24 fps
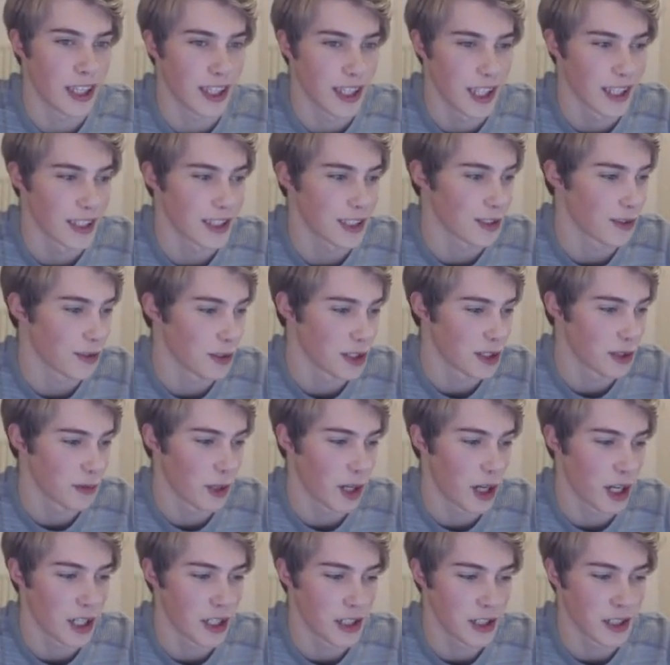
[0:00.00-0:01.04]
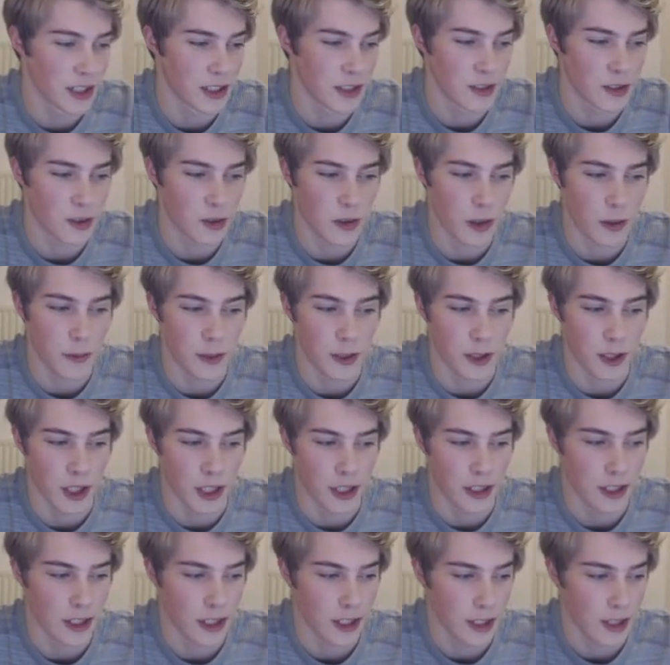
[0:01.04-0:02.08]
that's the reason why Anish isn't streaming
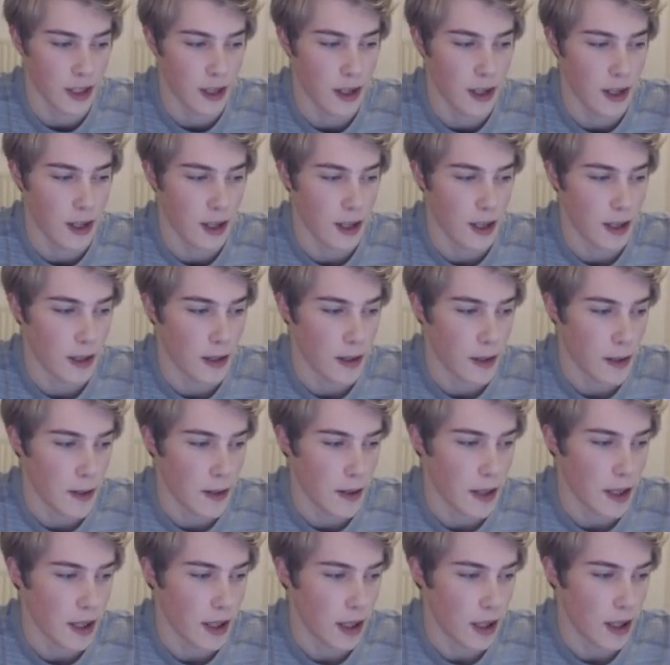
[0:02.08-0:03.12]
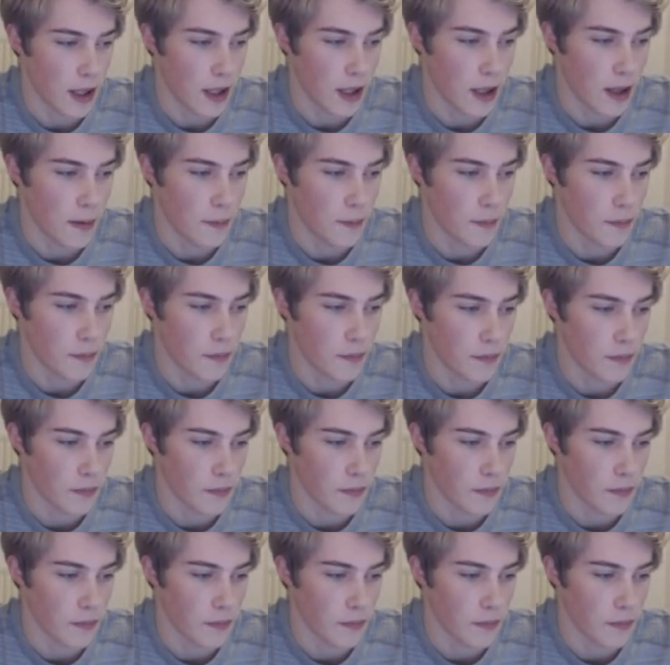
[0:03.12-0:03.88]
tonight. Um,